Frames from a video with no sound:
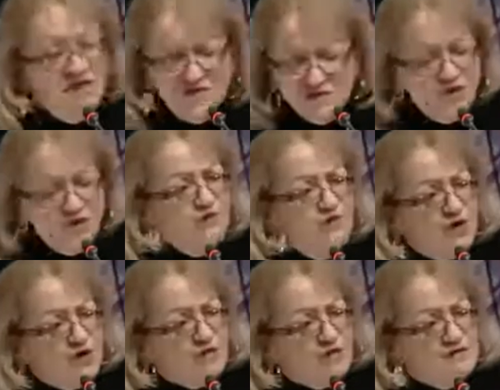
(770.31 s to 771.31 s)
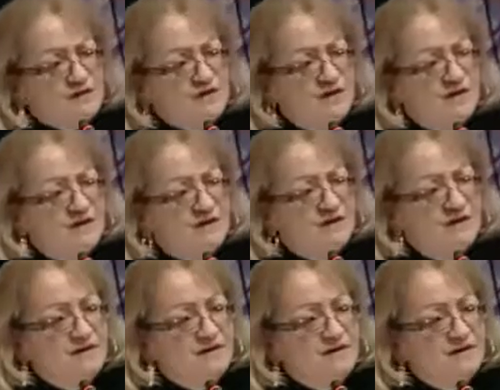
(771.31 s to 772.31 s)
Social workers,
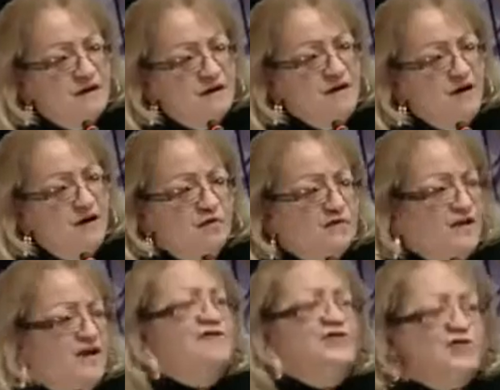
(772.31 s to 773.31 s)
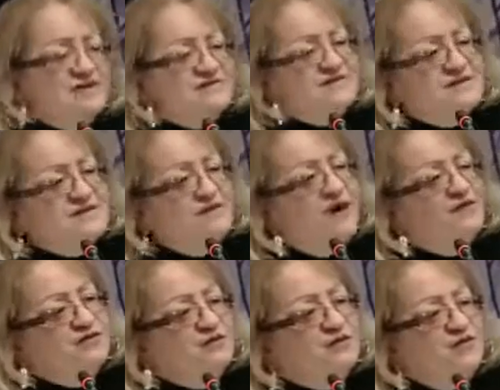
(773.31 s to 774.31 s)
they can do this as a
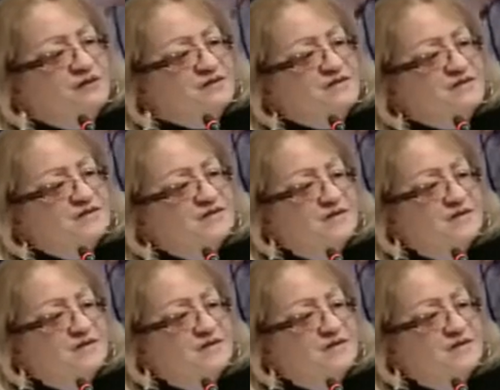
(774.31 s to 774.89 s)
volunteer basis.